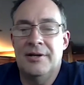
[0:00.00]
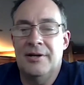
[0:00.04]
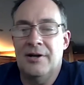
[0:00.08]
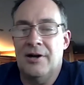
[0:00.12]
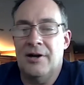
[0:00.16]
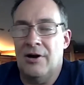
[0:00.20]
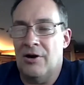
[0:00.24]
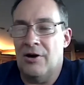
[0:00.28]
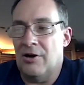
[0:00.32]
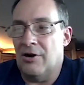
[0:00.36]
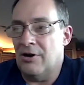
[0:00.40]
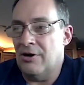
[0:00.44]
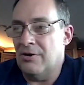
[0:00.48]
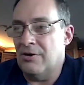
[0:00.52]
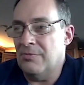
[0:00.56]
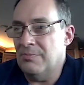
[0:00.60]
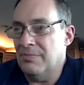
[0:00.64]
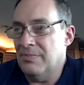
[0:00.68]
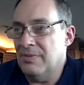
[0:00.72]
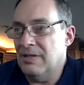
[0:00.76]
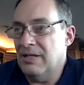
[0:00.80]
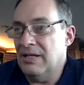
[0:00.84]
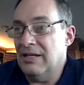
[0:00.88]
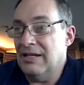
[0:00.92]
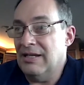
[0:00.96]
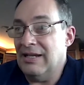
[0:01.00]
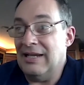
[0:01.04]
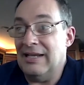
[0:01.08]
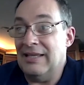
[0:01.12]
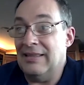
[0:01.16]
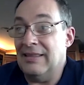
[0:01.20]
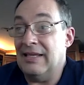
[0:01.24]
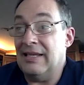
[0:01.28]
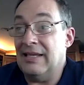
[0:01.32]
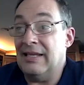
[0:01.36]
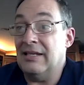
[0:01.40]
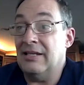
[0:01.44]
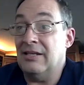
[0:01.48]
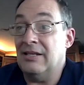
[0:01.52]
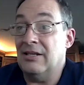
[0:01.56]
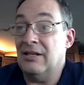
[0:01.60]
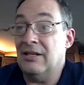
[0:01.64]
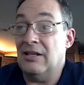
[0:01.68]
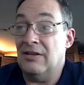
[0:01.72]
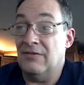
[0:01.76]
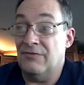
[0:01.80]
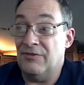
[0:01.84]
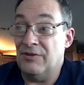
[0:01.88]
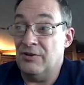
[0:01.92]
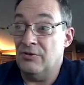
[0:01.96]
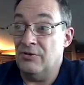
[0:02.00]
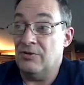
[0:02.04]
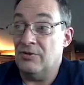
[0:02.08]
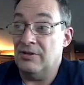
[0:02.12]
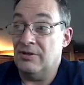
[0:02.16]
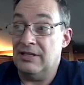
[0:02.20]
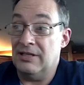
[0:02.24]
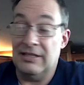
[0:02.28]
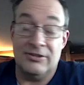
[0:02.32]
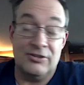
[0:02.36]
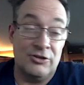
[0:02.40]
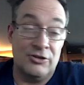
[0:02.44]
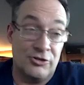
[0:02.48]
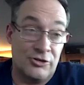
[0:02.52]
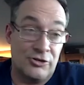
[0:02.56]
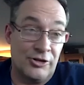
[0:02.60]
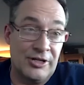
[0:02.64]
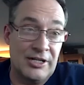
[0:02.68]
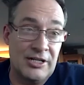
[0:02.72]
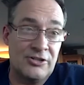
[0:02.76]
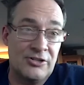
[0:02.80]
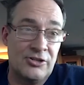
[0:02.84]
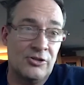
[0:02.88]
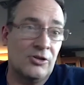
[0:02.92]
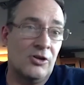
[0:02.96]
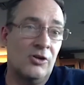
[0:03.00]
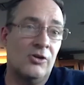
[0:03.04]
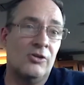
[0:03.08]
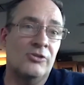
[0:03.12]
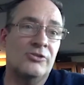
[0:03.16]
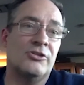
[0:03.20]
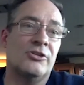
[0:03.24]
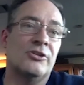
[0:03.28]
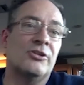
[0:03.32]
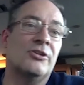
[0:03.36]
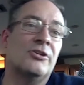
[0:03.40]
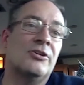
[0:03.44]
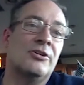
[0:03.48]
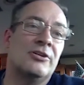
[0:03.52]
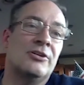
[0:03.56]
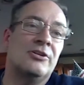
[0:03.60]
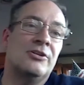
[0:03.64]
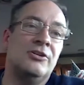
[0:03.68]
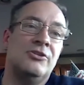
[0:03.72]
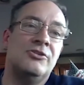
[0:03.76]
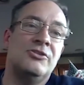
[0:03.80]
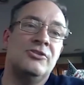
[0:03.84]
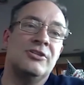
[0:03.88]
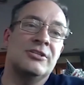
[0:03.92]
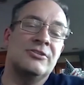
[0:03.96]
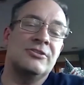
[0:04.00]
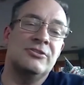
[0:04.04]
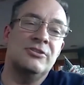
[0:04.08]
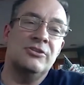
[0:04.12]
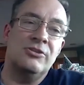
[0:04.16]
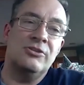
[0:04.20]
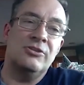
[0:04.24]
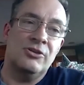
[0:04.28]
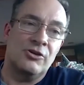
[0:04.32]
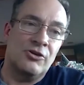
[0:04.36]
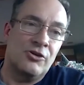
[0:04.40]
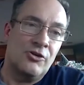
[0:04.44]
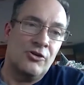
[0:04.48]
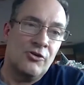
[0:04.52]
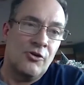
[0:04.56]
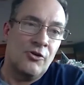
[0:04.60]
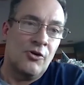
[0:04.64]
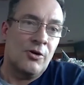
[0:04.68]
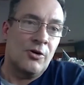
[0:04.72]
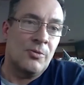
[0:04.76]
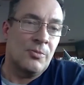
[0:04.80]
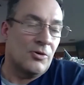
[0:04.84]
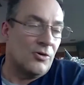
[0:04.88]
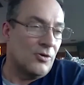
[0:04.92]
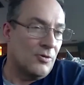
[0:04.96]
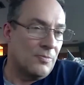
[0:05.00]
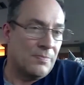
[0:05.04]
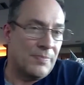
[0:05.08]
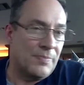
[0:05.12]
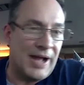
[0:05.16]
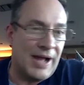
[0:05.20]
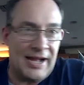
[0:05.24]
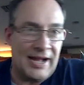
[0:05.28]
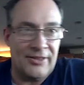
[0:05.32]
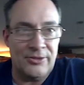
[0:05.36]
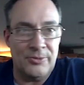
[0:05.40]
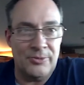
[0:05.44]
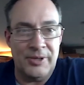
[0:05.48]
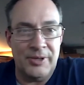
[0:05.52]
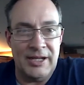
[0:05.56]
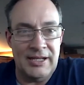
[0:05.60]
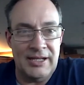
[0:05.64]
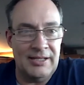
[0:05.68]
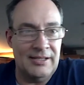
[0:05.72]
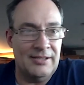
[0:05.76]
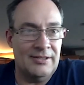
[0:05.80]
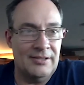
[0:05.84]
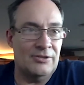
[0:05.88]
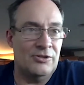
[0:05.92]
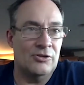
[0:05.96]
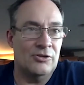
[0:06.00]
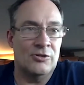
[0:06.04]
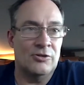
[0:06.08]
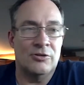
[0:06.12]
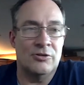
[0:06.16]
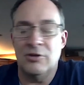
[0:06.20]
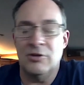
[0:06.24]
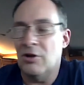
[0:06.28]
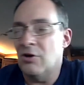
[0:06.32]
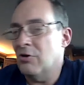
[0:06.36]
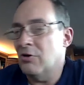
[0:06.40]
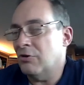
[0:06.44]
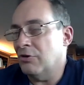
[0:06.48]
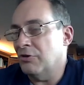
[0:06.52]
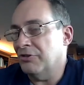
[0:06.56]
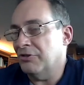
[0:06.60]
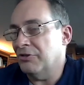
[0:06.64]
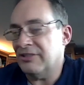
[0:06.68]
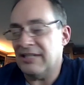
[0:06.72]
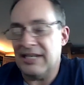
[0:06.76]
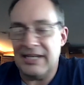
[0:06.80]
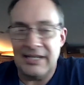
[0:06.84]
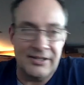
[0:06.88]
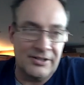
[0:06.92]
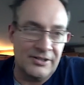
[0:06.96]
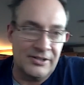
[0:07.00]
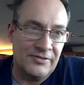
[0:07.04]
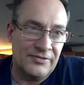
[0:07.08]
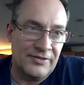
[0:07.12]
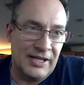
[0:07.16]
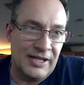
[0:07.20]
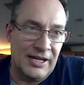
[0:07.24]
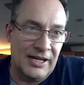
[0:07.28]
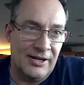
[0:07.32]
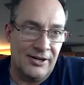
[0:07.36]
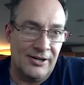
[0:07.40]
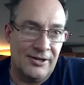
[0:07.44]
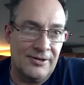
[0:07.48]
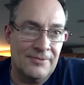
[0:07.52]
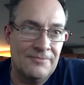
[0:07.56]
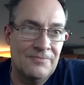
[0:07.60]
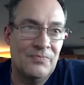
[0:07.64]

arm. And then if you get the traditional culture, you just do your normal pathway, your local standard of care.